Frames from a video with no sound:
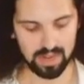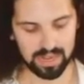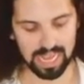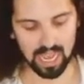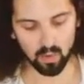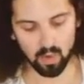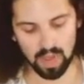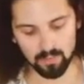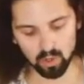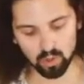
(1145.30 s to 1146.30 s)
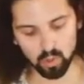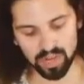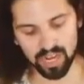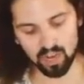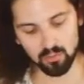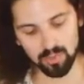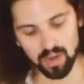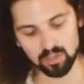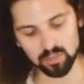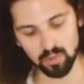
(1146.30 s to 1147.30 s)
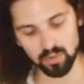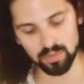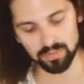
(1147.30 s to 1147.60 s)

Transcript: Now I'm going to get out of browse mode.